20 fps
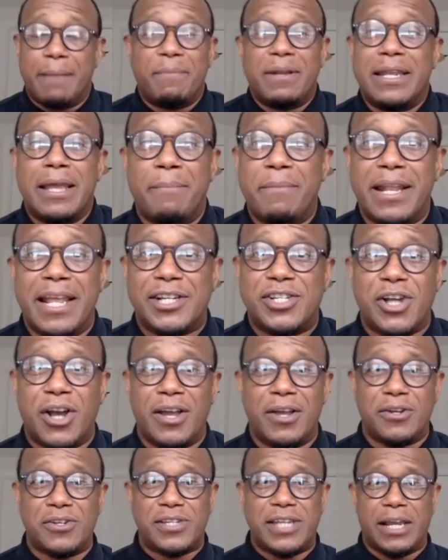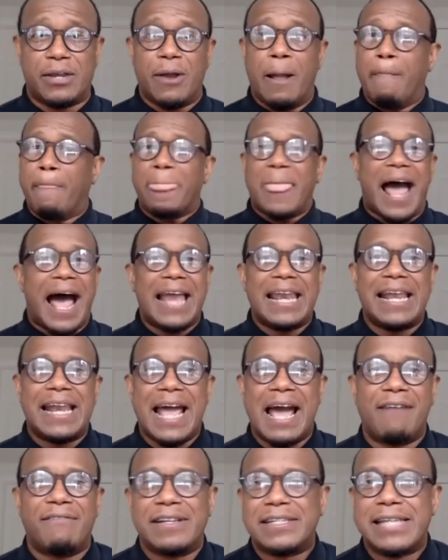let me let y'all in a secret. I didn't
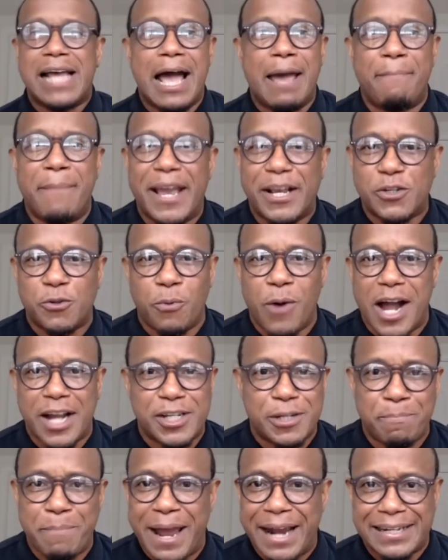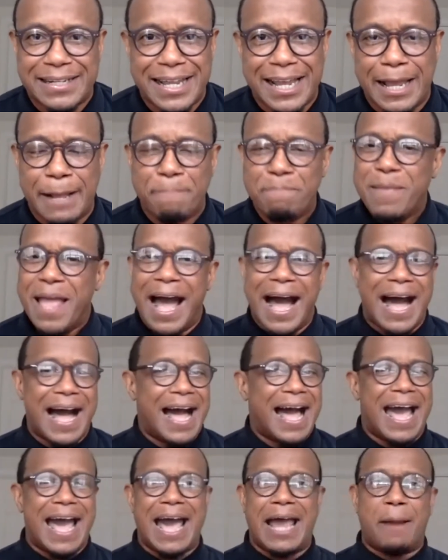have a Timex watch back then.
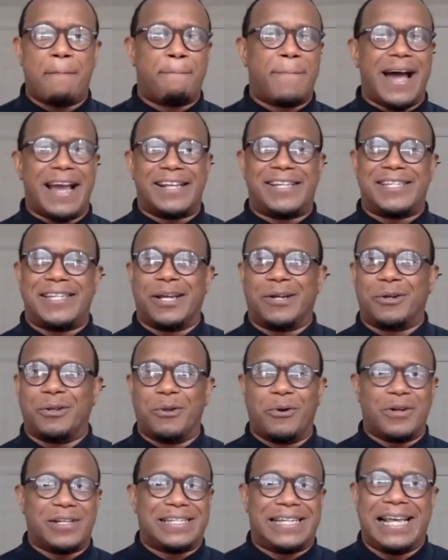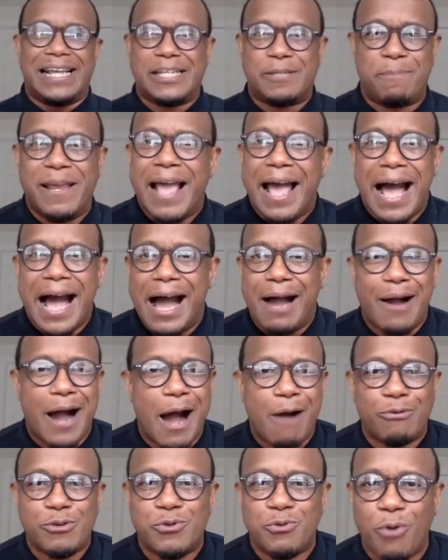I had a bicycle or a 10-speed.
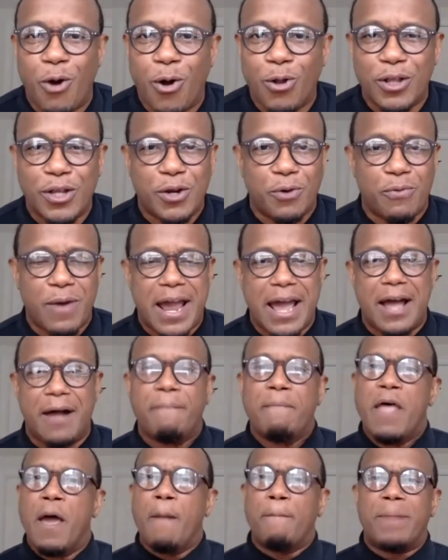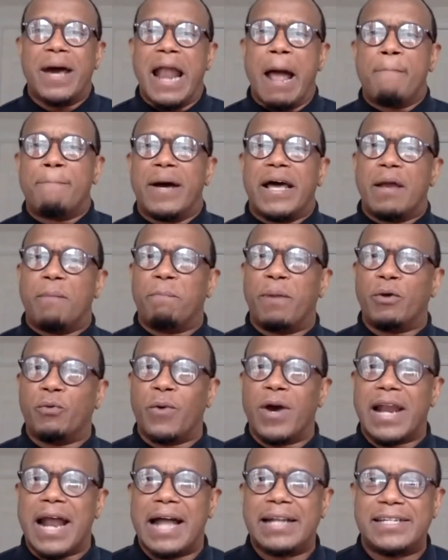I was rolling around, but
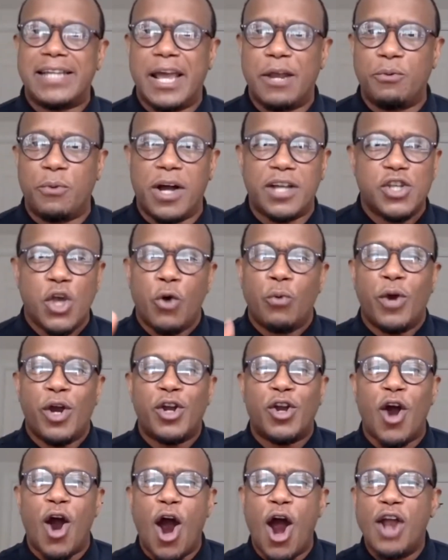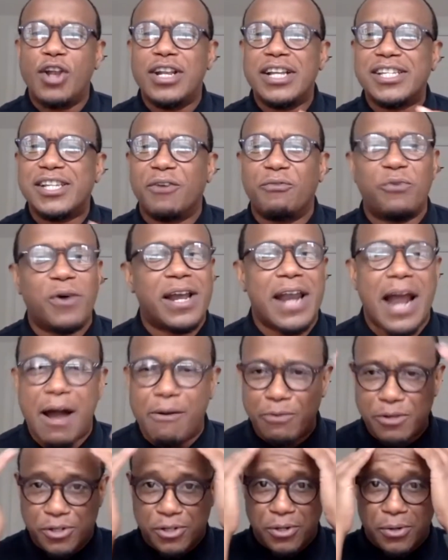what I did was, regardless of what I
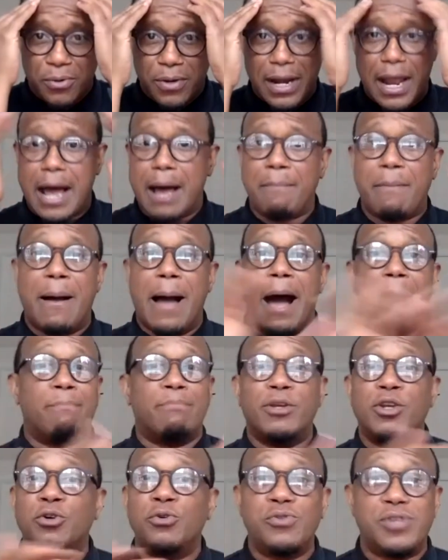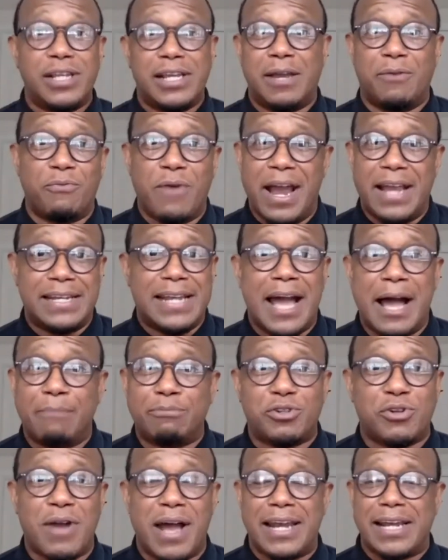was doing, I'm using it right now. I'm
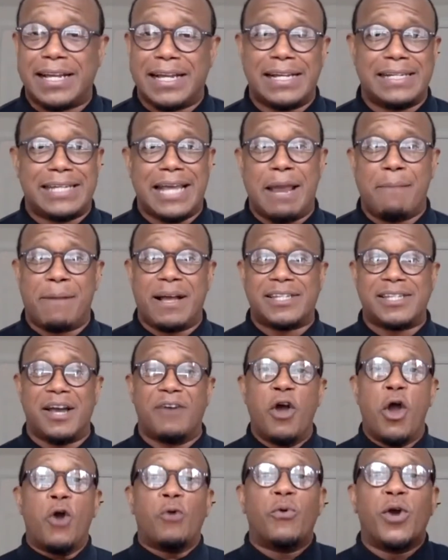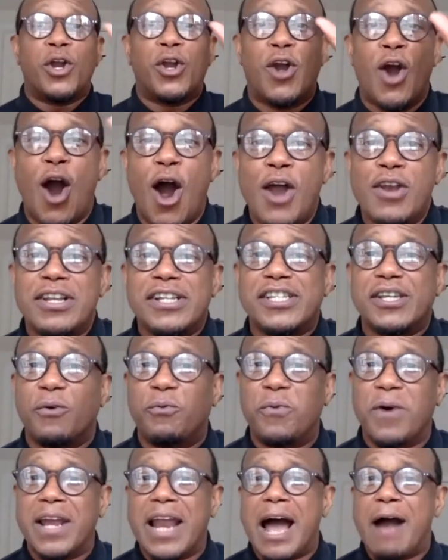trying to contain myself. Regardless of
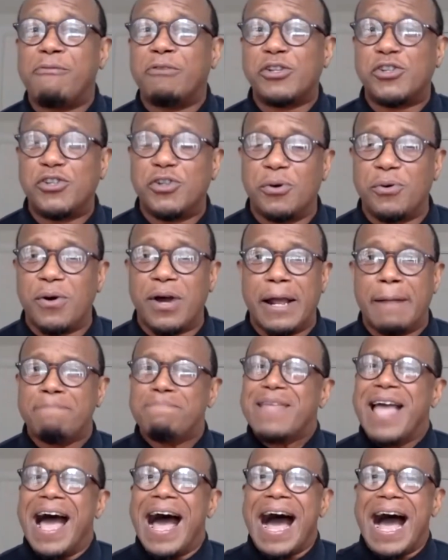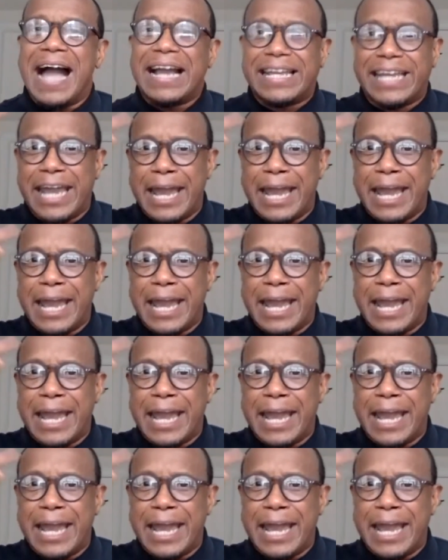what I was doing, I